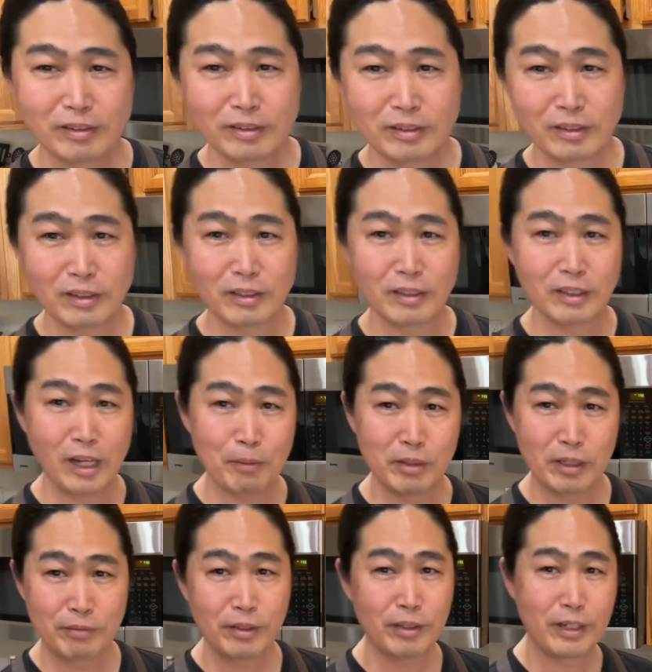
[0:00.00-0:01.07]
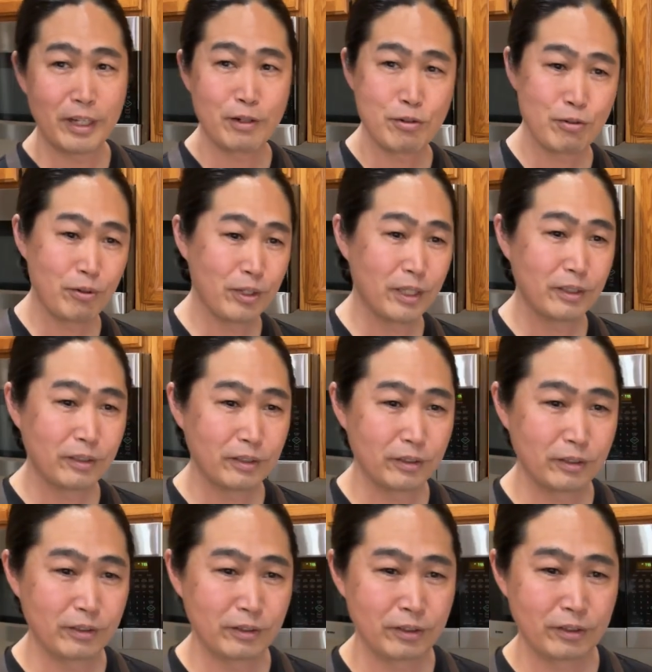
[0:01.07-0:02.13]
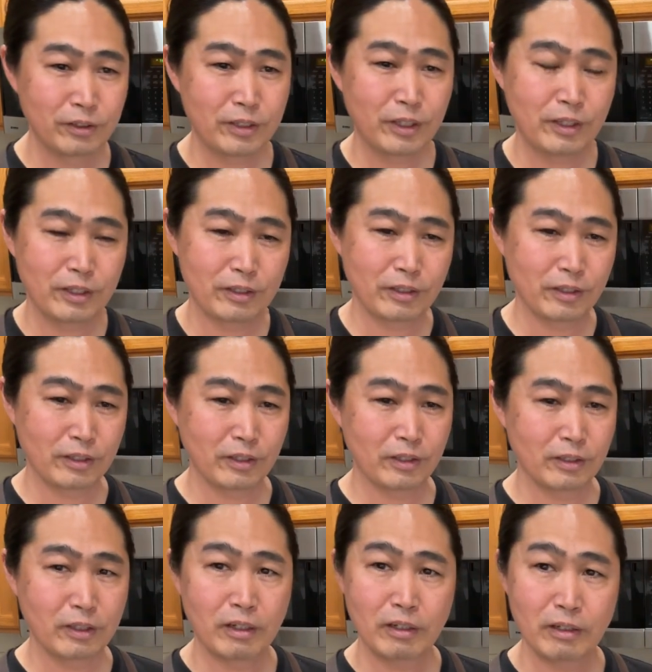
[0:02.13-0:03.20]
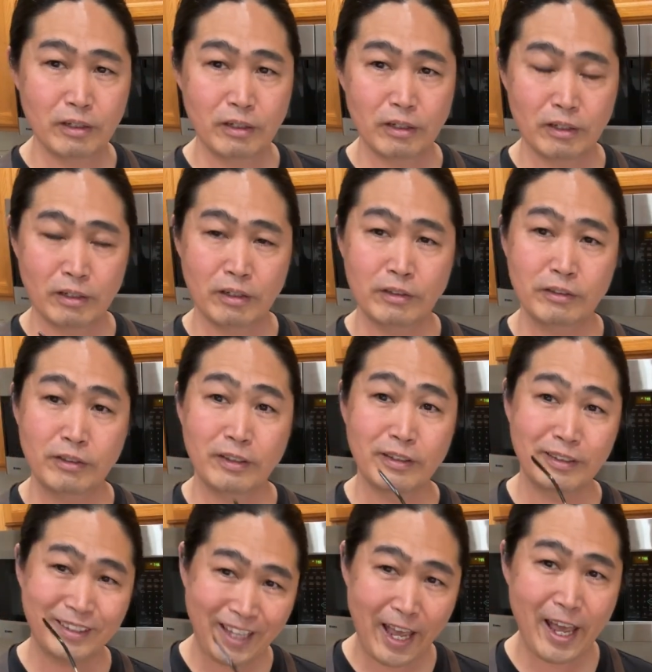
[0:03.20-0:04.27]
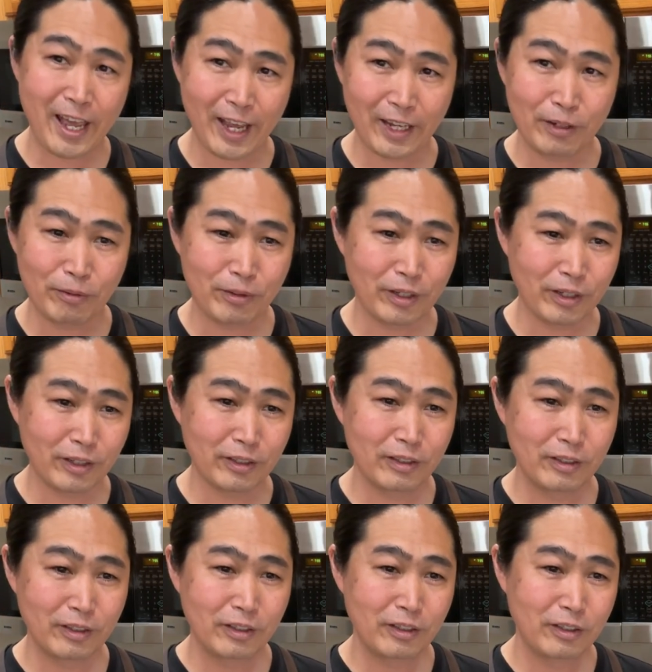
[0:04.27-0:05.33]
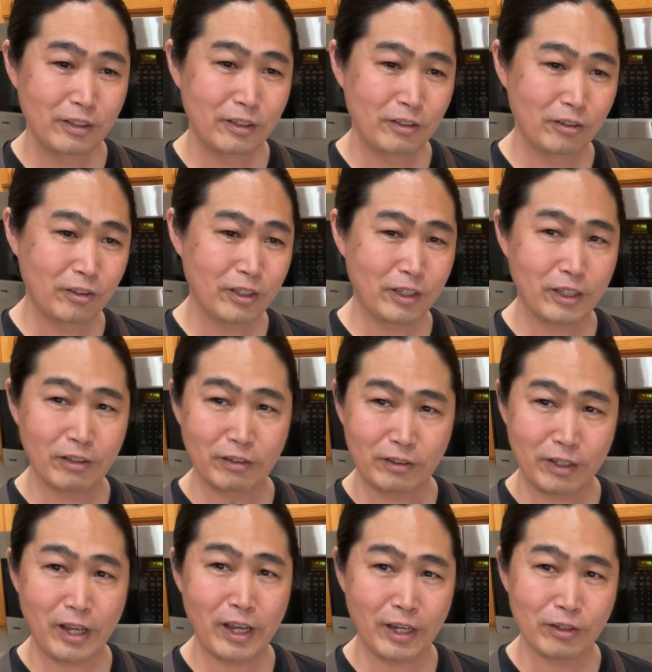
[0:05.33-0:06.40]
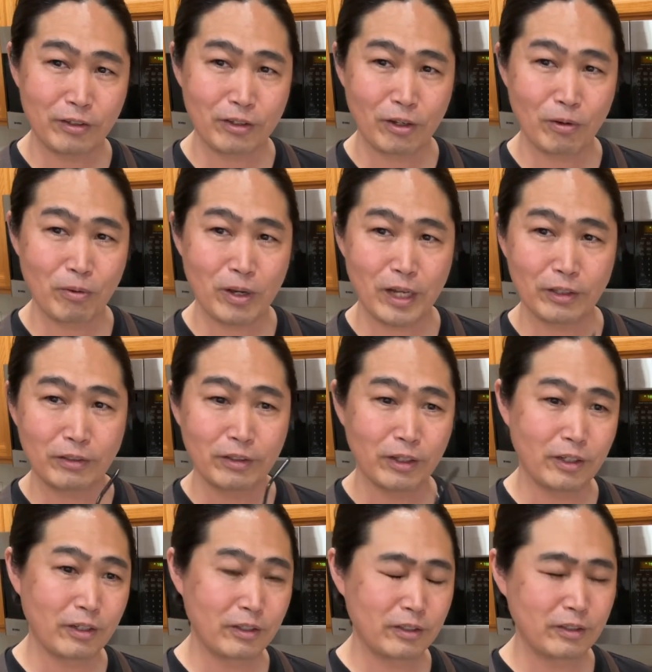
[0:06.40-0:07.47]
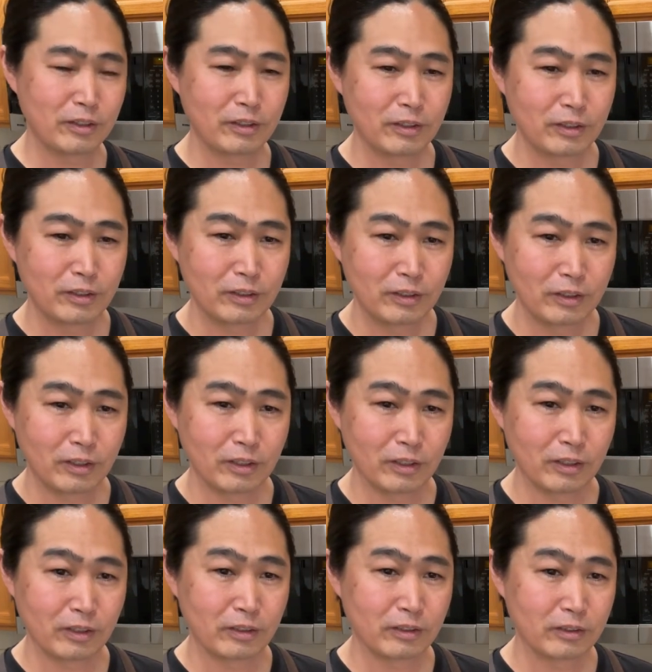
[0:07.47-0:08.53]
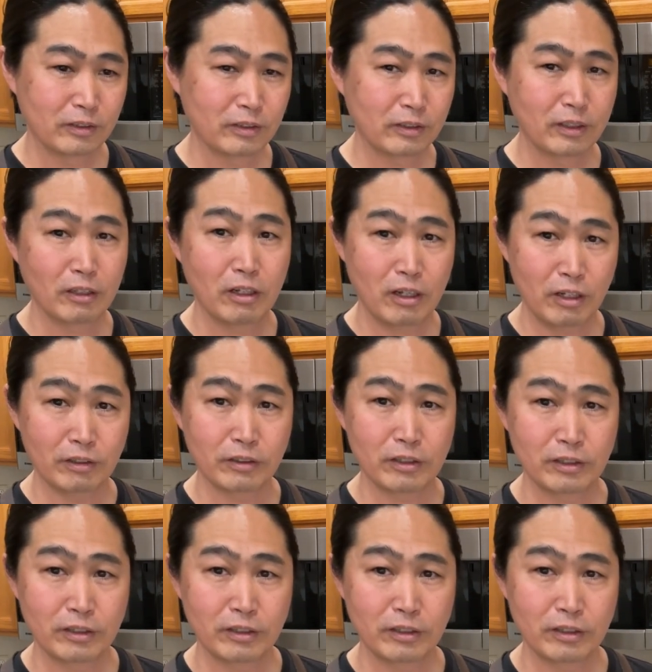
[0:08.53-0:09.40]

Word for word: Uh, I'm living in Arizona. You, you can get a, a, hunting tag. Okay, you can get a tag. You can go out there, uh, hunt.